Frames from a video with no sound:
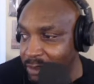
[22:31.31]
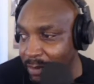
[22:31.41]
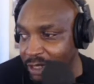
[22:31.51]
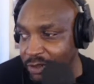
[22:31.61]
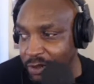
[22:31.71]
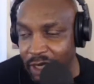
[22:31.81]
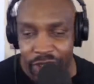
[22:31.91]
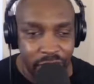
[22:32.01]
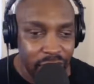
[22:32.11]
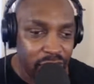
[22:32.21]
make sure you
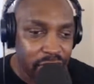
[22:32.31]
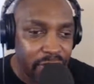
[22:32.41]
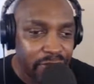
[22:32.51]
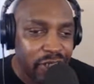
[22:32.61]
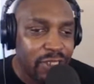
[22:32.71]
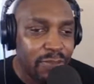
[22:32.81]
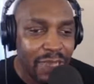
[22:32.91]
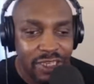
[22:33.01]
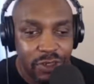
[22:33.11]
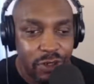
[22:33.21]
hit your descriptions,
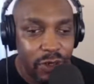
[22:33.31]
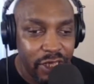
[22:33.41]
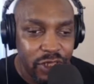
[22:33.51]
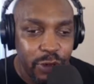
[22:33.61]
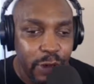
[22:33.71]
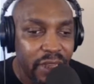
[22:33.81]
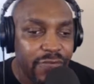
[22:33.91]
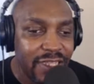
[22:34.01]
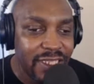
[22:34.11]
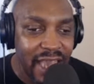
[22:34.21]
make sure you hit your
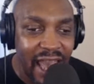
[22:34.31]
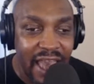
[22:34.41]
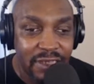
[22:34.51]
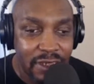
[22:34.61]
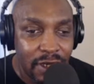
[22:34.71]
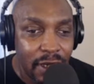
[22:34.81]
relevant tags.